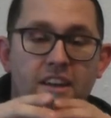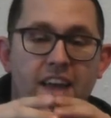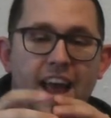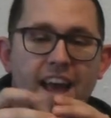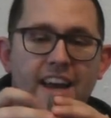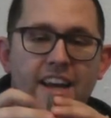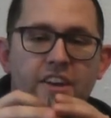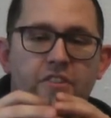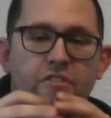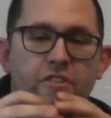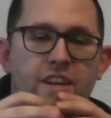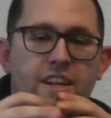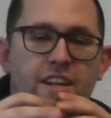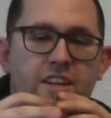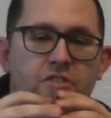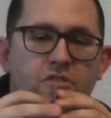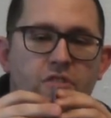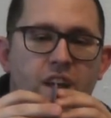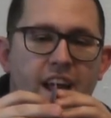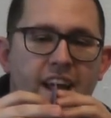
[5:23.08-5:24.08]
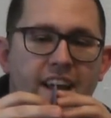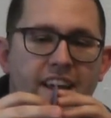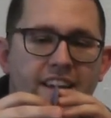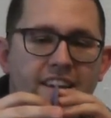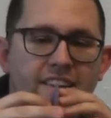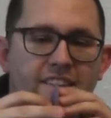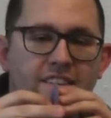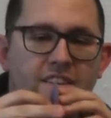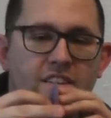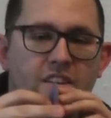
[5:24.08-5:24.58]
accurately track, and
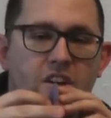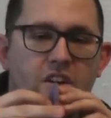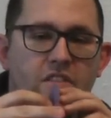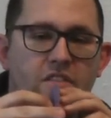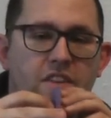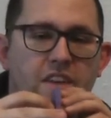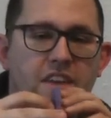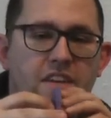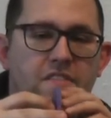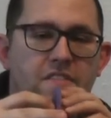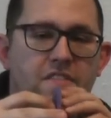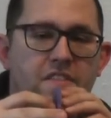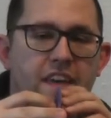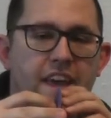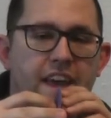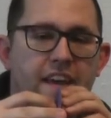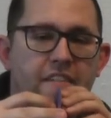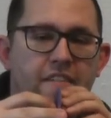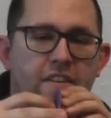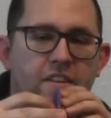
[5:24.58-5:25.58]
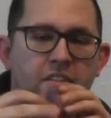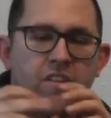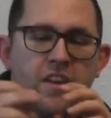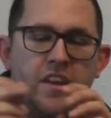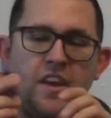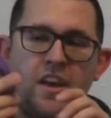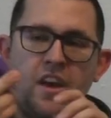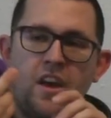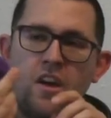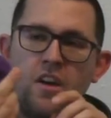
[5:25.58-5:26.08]
there's a lot of give there, and
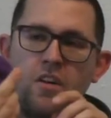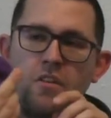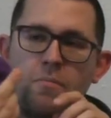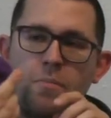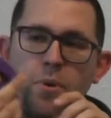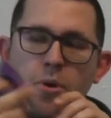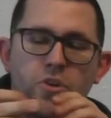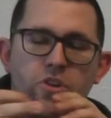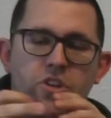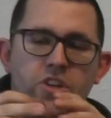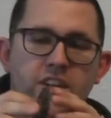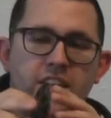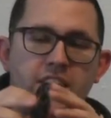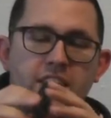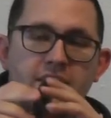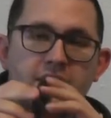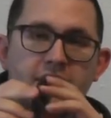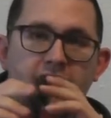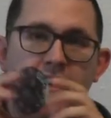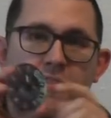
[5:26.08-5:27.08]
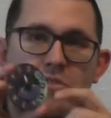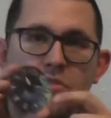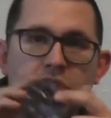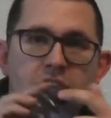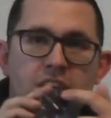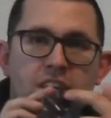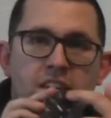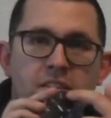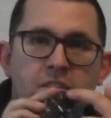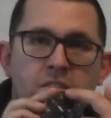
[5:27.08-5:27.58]
punching these out,
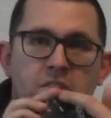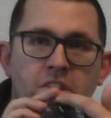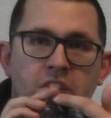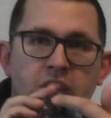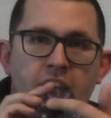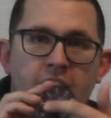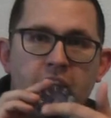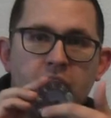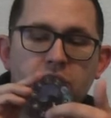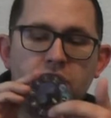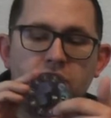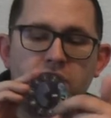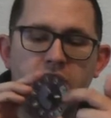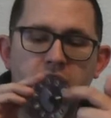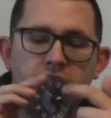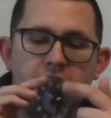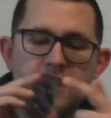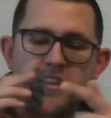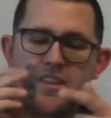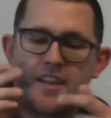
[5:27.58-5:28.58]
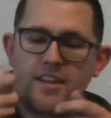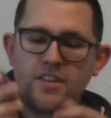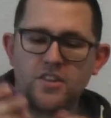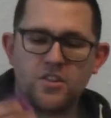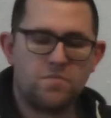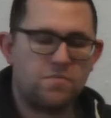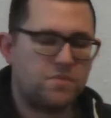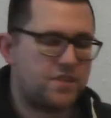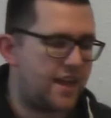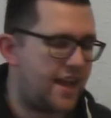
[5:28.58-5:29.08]
the dials underneath had
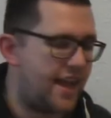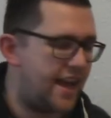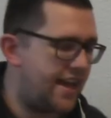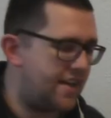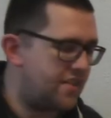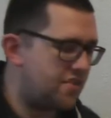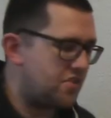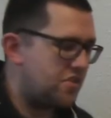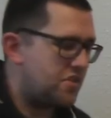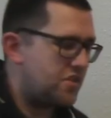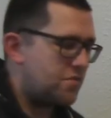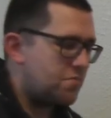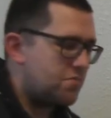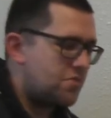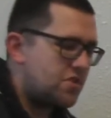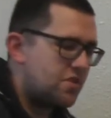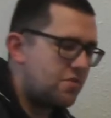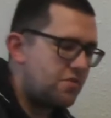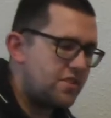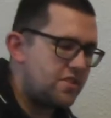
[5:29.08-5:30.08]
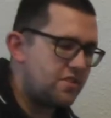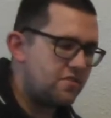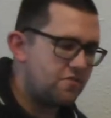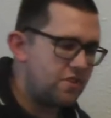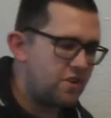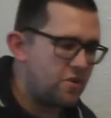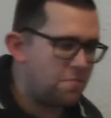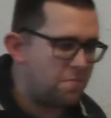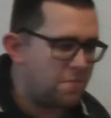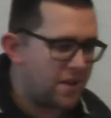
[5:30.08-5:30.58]
some tears on them, so it's a
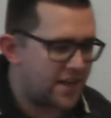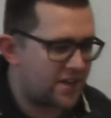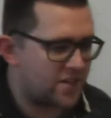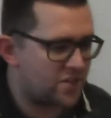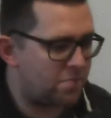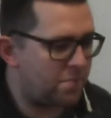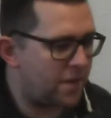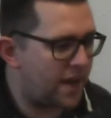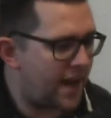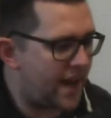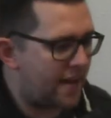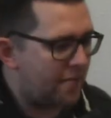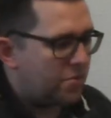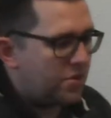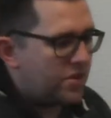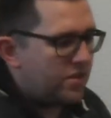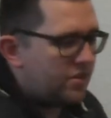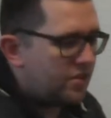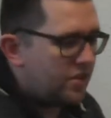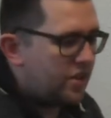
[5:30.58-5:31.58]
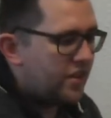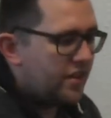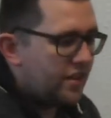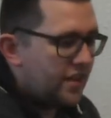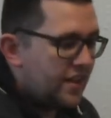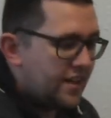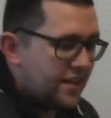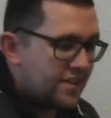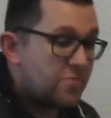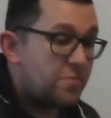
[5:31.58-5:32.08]
real mixed bag. But you do,
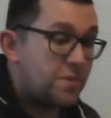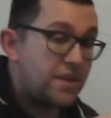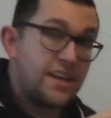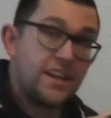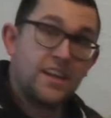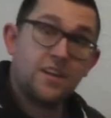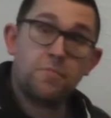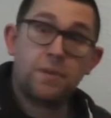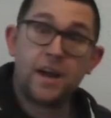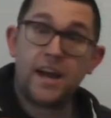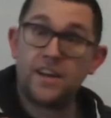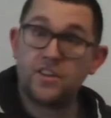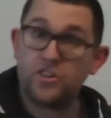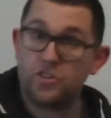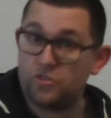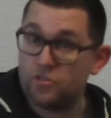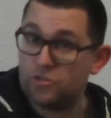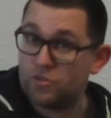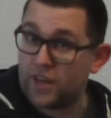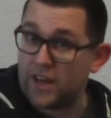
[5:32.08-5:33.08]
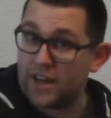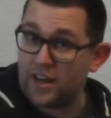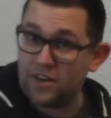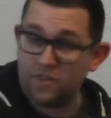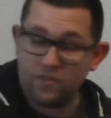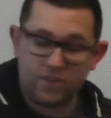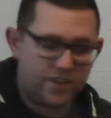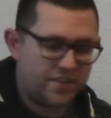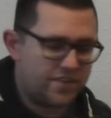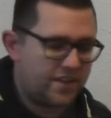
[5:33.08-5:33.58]
speaking of bags, you do get a
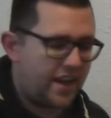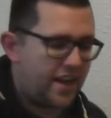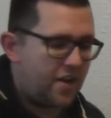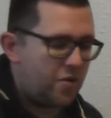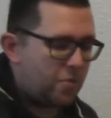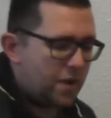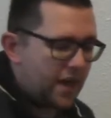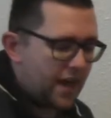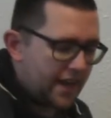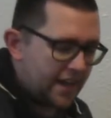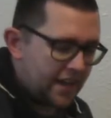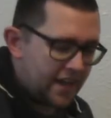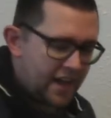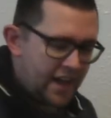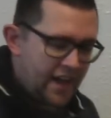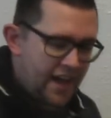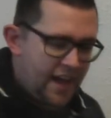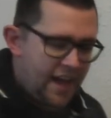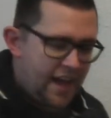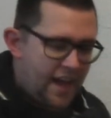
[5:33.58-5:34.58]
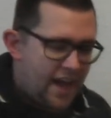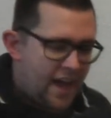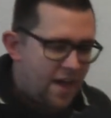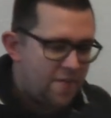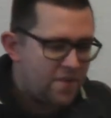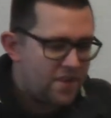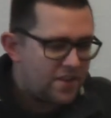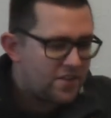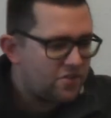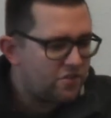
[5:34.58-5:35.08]
lovely tile bag.
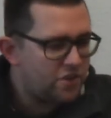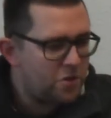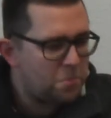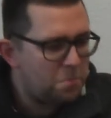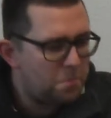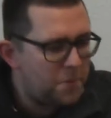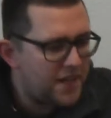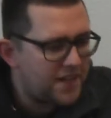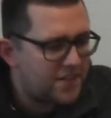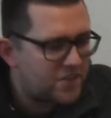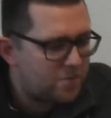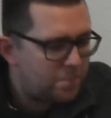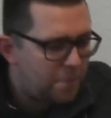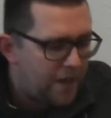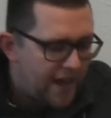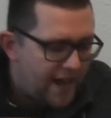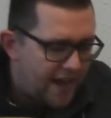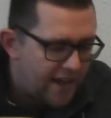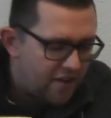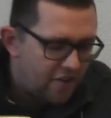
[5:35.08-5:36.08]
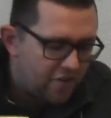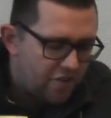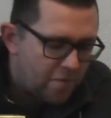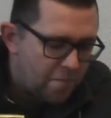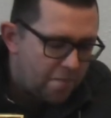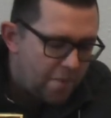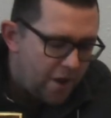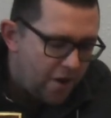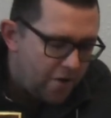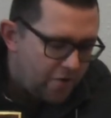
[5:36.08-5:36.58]
It's a real mixed bag of
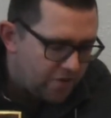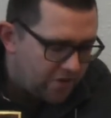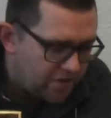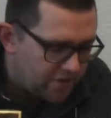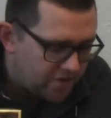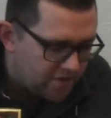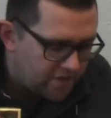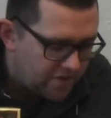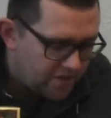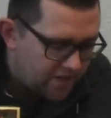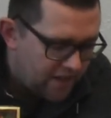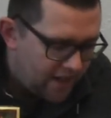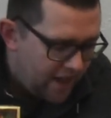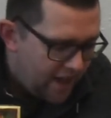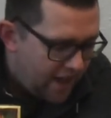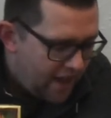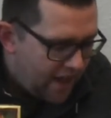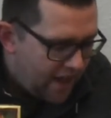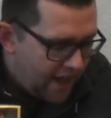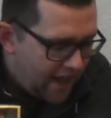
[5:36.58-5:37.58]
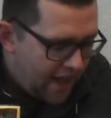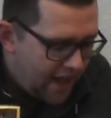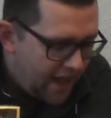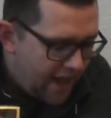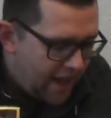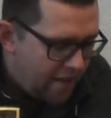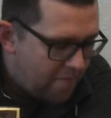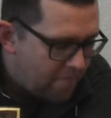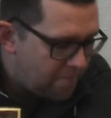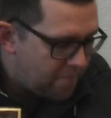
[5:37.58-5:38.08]
components.
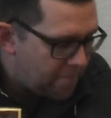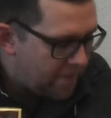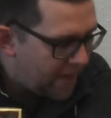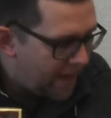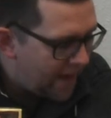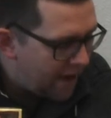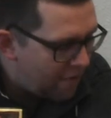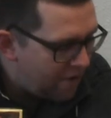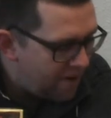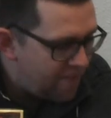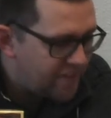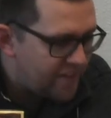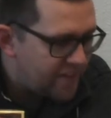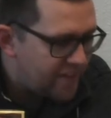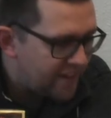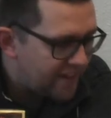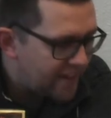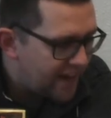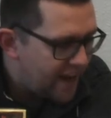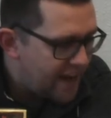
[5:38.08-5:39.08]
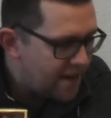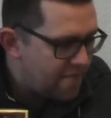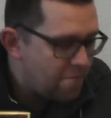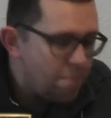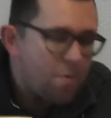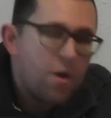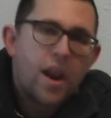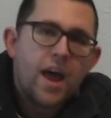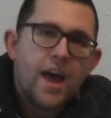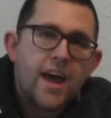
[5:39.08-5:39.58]
However, the
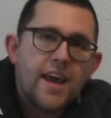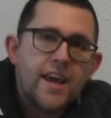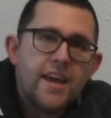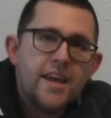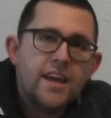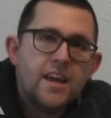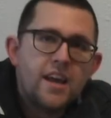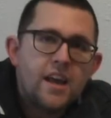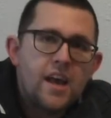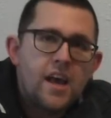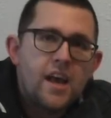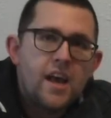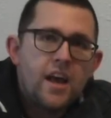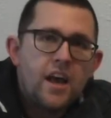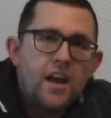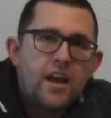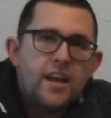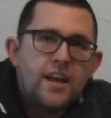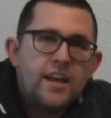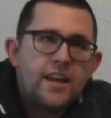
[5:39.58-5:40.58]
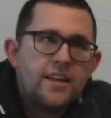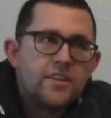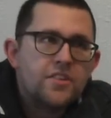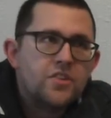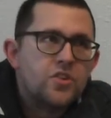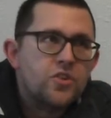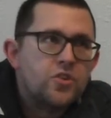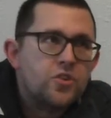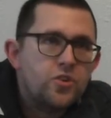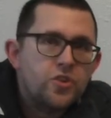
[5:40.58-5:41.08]
gameplay
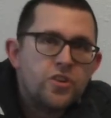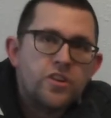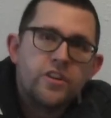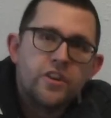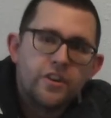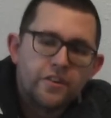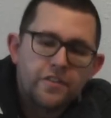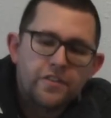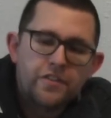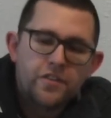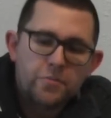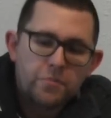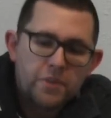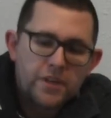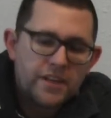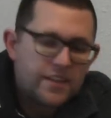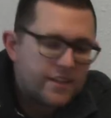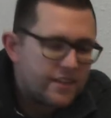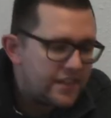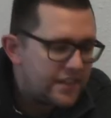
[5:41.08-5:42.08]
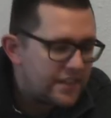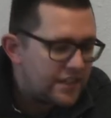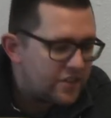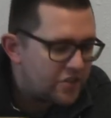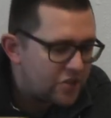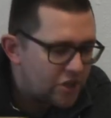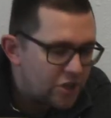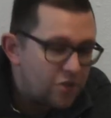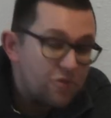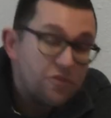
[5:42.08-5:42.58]
is good enough for me
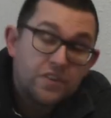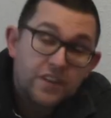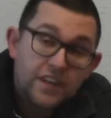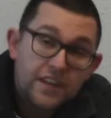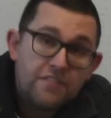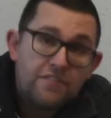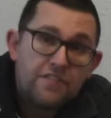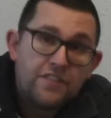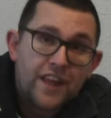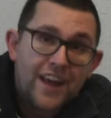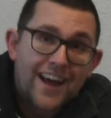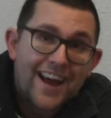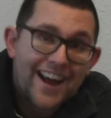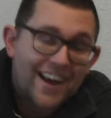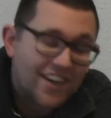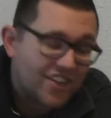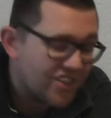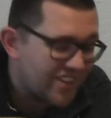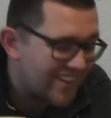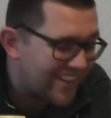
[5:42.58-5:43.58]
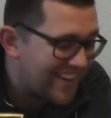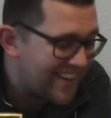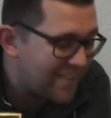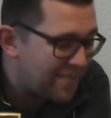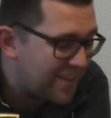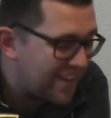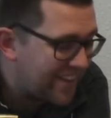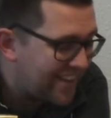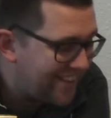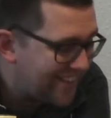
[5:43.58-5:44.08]
to forgive that, actually,
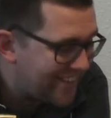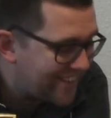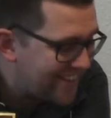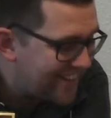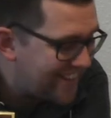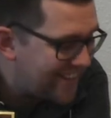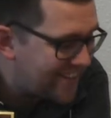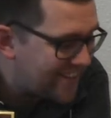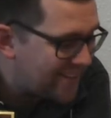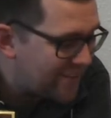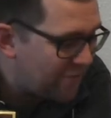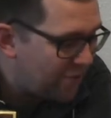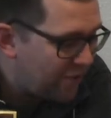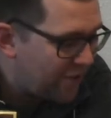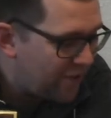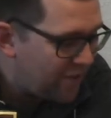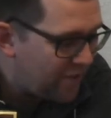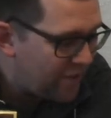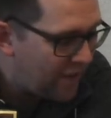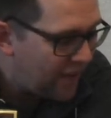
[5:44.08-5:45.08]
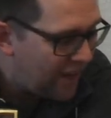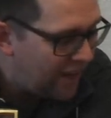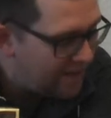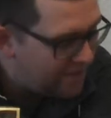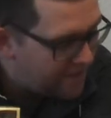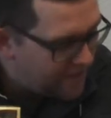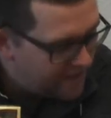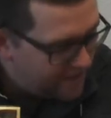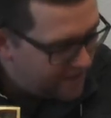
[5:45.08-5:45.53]
because it's a real clever